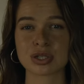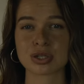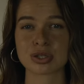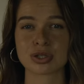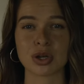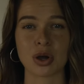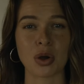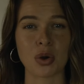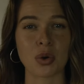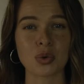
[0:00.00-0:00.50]

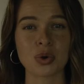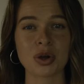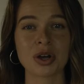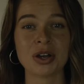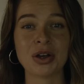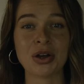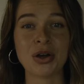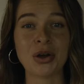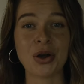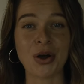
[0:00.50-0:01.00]
so
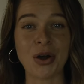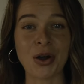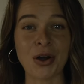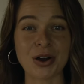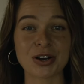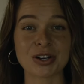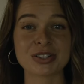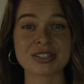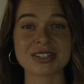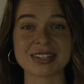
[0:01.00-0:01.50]

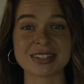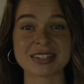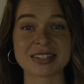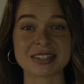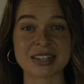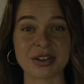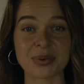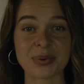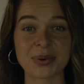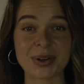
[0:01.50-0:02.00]
hard to
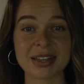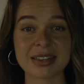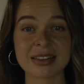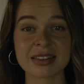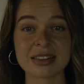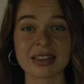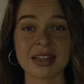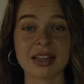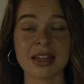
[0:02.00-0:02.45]
sit with